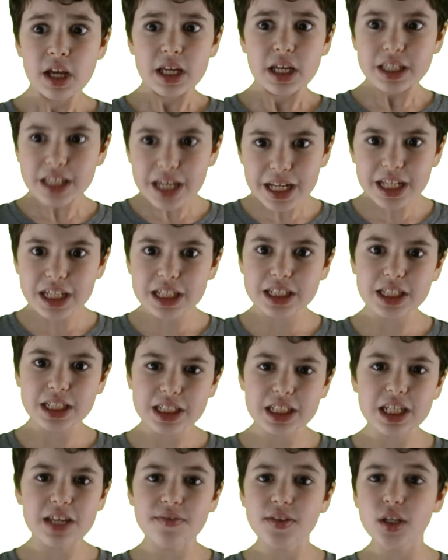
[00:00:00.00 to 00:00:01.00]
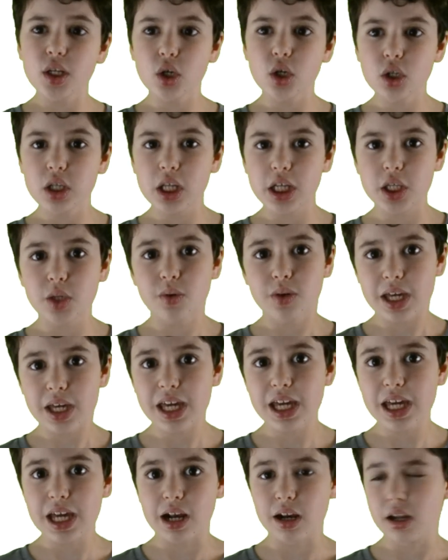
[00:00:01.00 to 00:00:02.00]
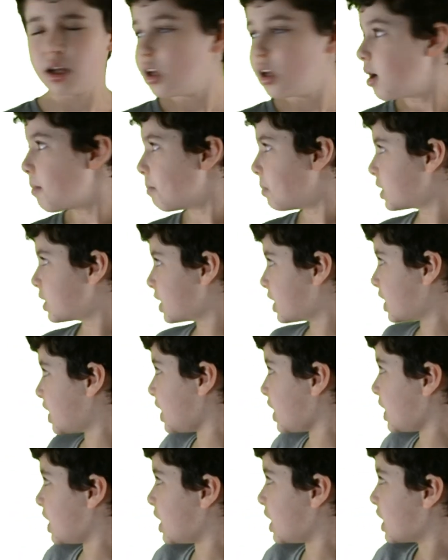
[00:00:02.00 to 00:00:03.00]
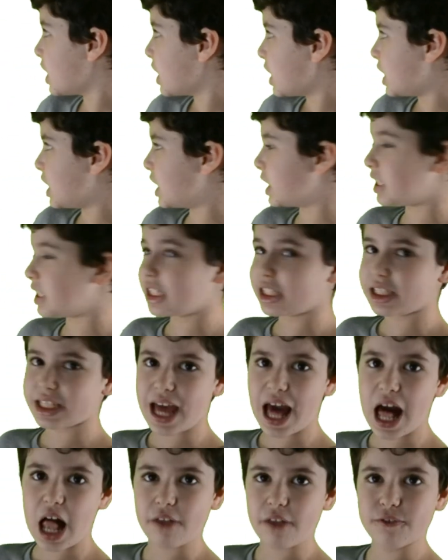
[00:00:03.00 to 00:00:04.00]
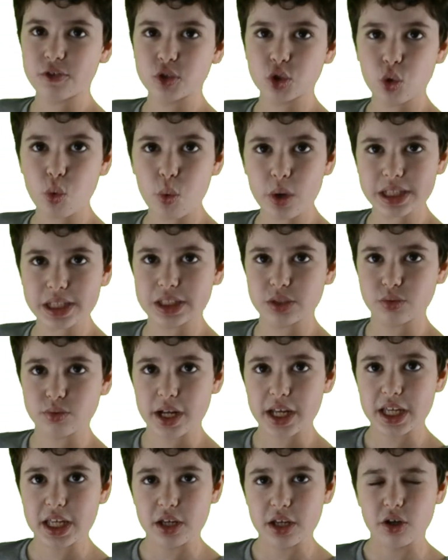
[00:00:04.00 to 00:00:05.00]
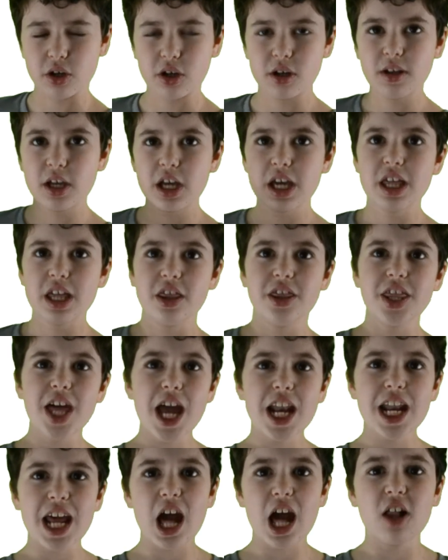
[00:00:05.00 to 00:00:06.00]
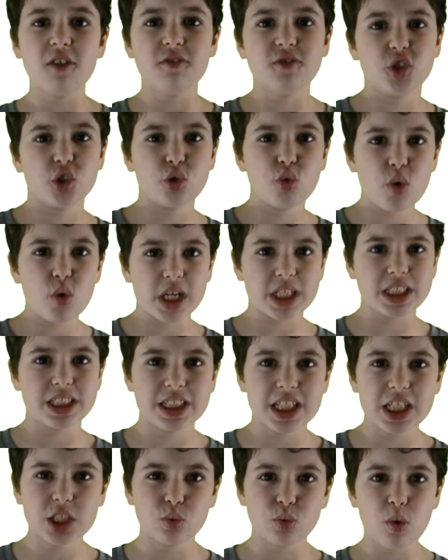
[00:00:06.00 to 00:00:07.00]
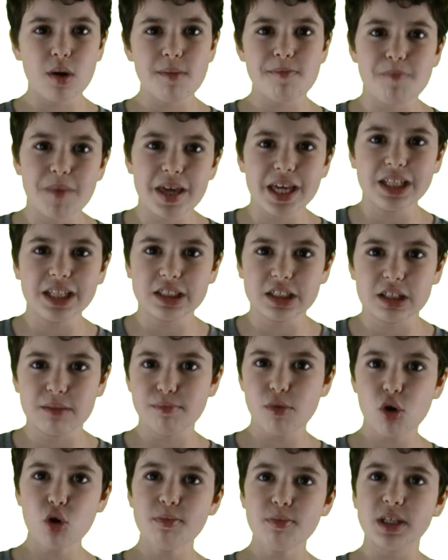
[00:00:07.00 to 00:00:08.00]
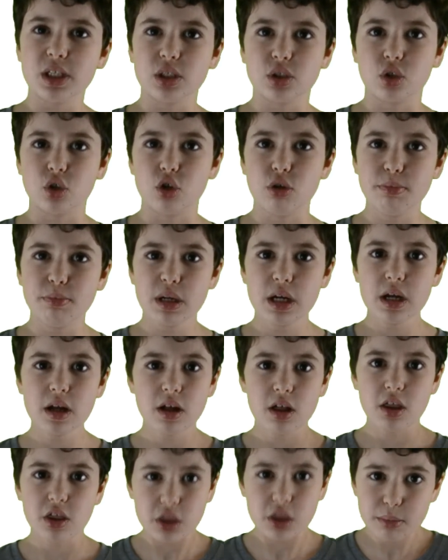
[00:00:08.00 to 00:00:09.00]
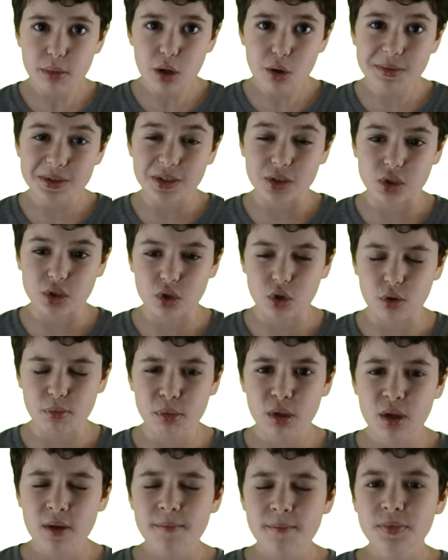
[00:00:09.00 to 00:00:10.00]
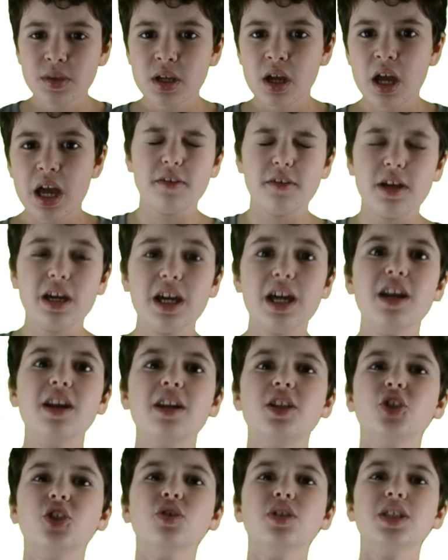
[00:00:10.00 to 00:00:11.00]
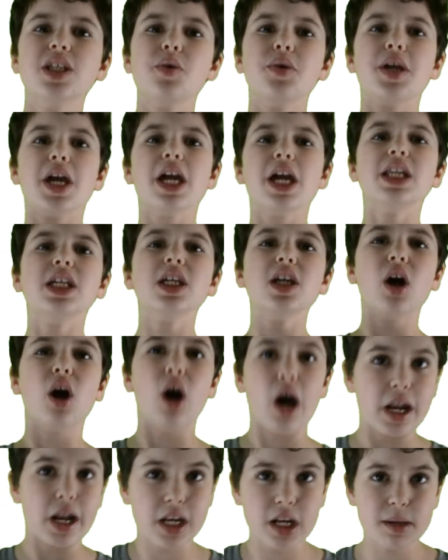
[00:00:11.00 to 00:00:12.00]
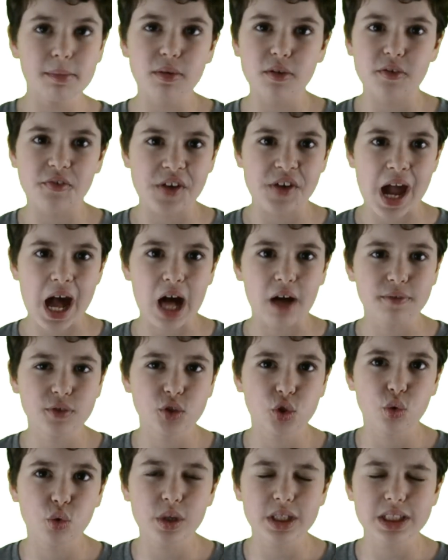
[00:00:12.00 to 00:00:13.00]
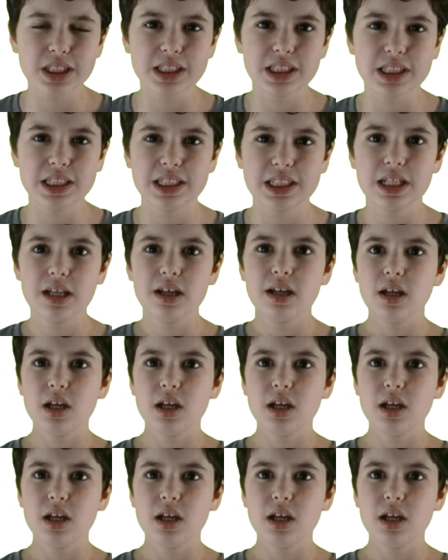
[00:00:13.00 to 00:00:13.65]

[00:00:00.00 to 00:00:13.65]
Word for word: Yet it doesn't even look like you can. But the key is this half twist right here. That half twist is makes the Mobius loop the Mobius loop. And it turns out any odd number of half twists